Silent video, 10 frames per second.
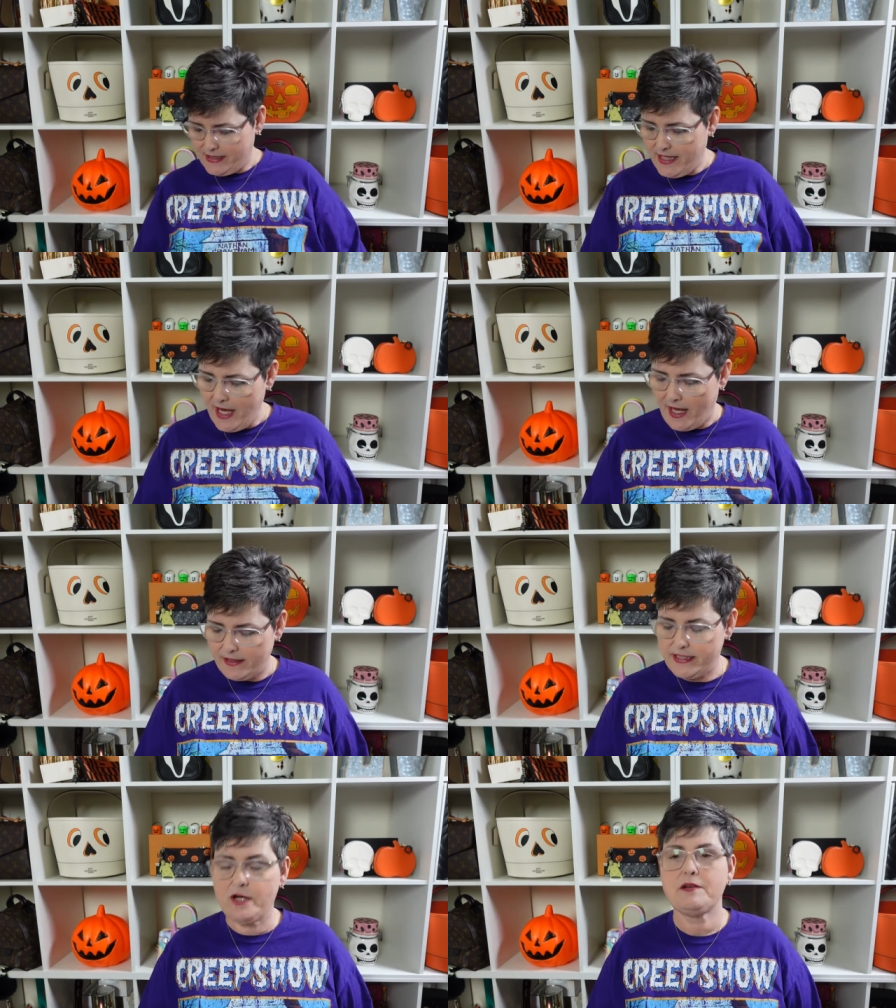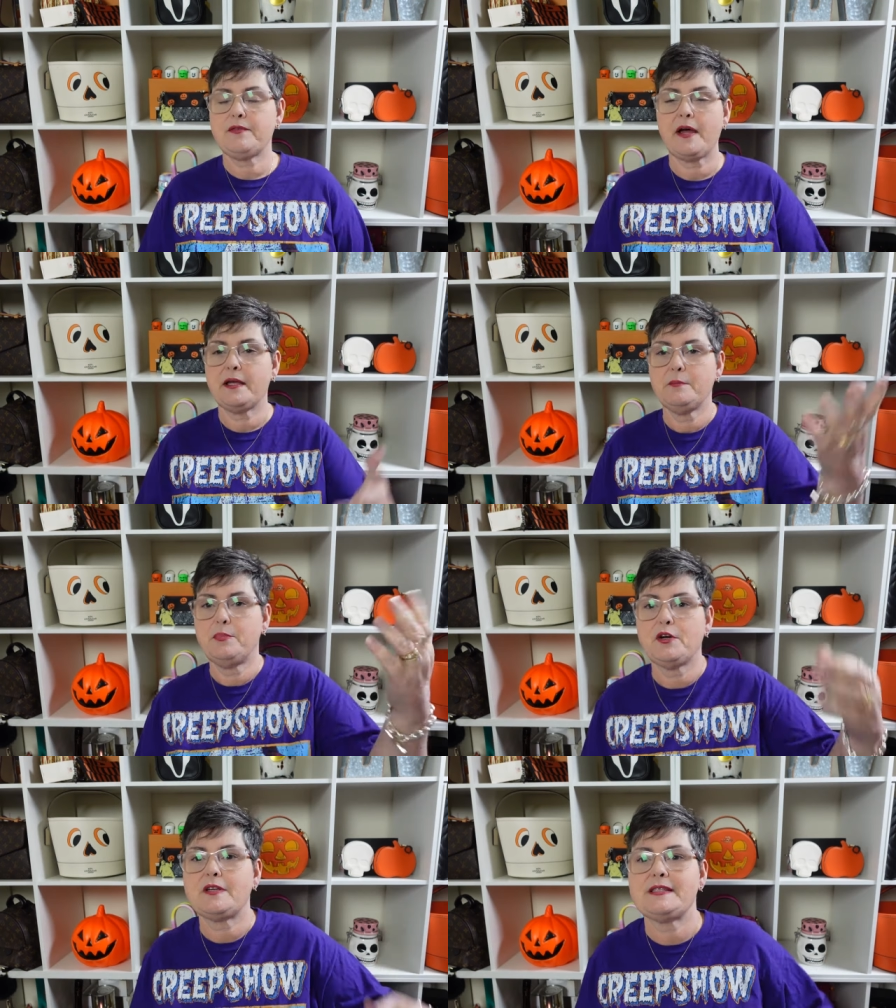Yeah, terrifying
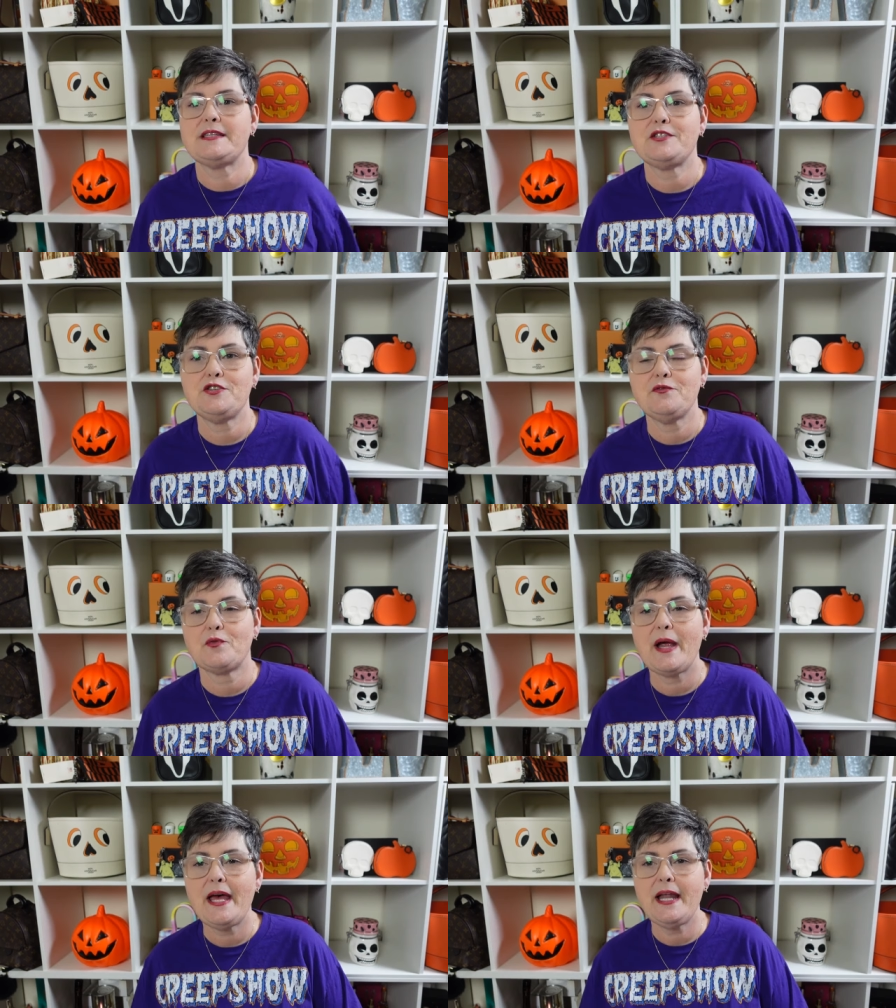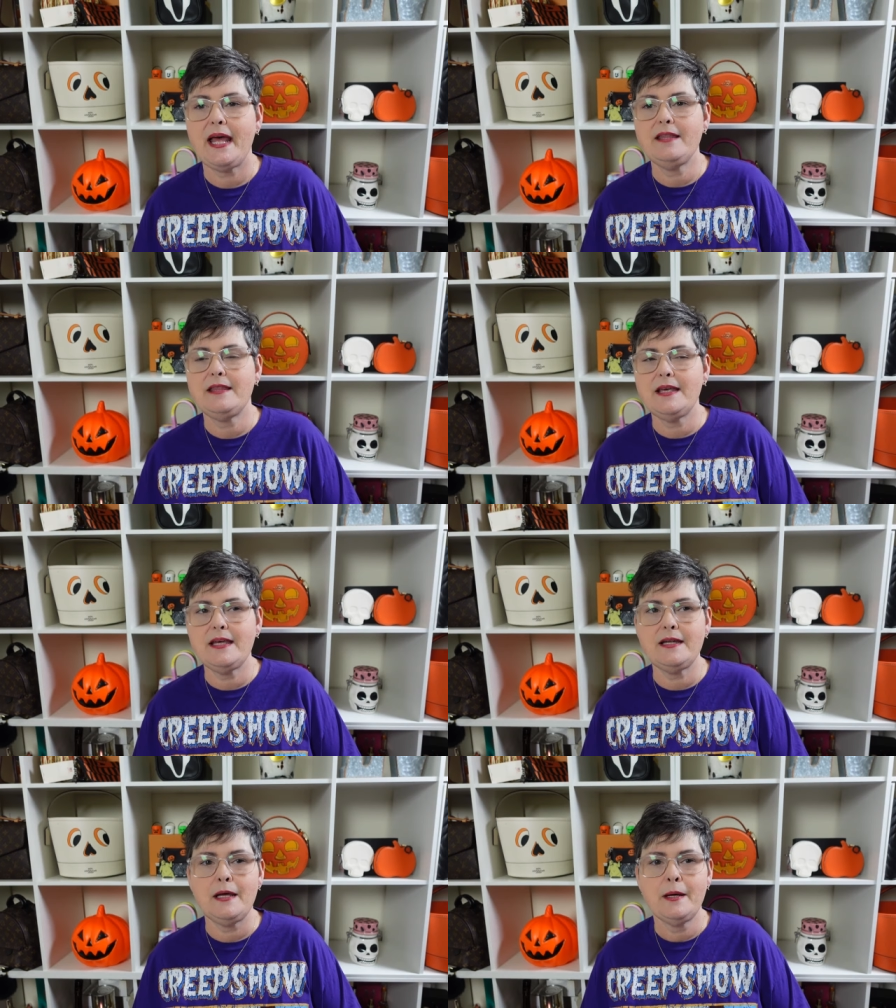books that you've read. And
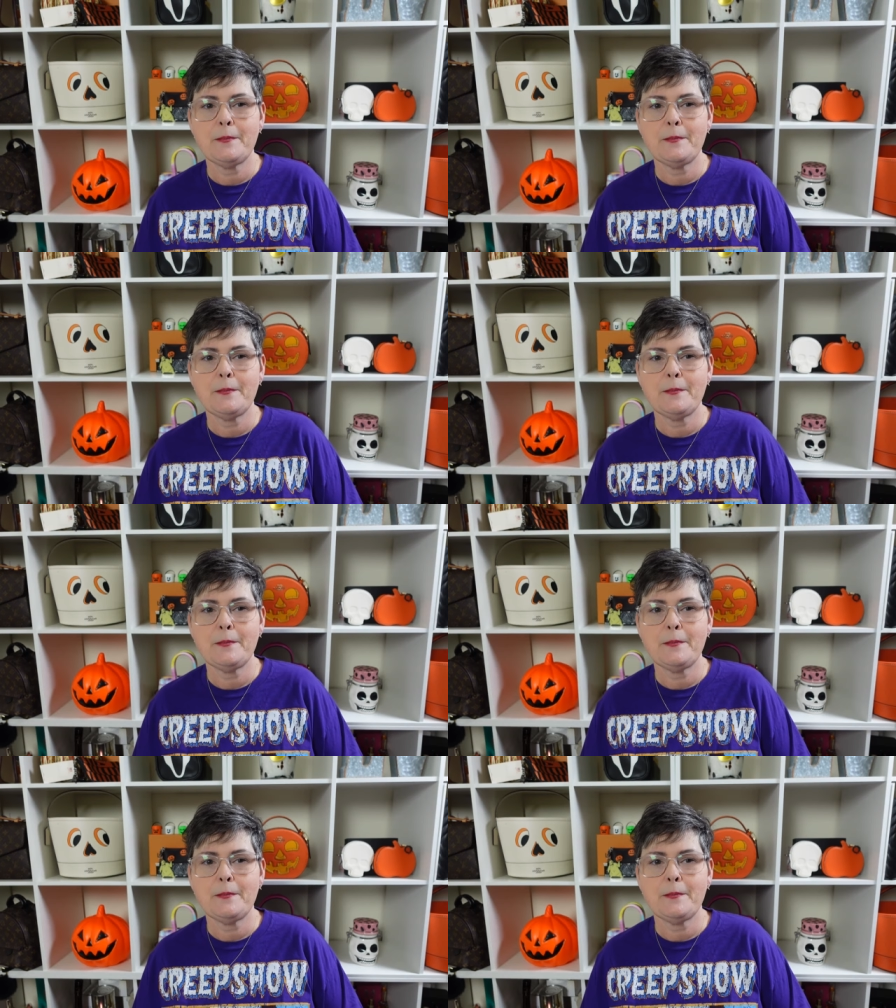then,